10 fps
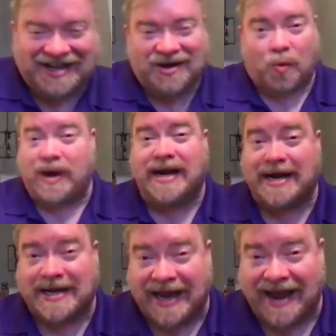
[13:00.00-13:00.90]
We
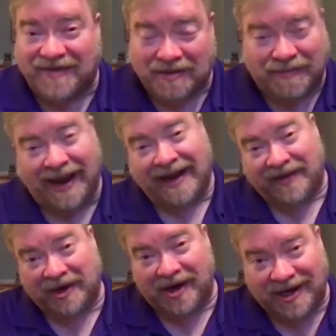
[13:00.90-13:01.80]
didn't have them back in
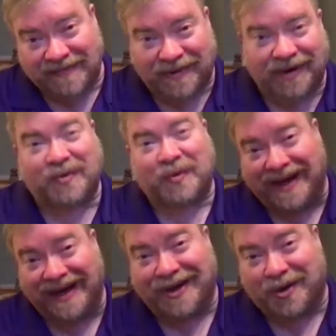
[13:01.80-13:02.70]
the art department.
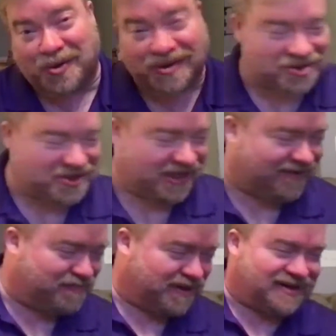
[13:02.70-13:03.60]
We had older
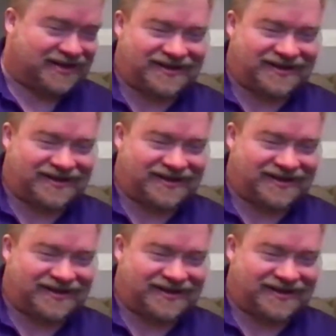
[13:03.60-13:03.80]
stuff, but